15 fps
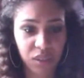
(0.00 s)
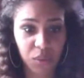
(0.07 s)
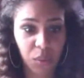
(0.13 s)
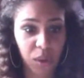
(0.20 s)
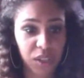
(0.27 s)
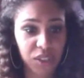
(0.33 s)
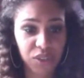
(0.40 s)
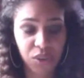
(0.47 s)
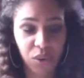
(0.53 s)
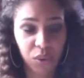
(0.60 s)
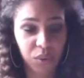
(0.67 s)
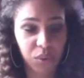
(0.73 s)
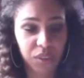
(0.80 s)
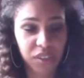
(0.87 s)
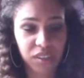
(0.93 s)
It was
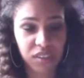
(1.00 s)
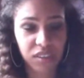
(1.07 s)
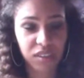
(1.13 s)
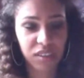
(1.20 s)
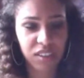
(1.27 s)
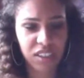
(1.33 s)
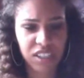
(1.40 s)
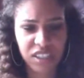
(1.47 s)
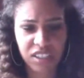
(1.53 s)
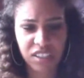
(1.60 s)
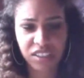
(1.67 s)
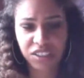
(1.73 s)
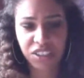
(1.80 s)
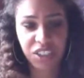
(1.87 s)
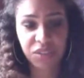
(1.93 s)
cold.
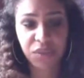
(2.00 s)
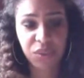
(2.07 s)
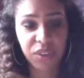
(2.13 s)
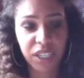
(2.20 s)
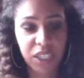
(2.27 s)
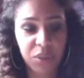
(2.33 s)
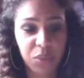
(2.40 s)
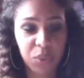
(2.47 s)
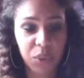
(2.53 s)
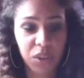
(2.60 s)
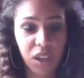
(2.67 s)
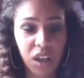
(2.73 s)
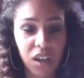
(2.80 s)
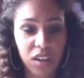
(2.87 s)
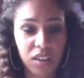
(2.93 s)
Shivering,
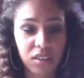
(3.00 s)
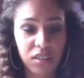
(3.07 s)
Will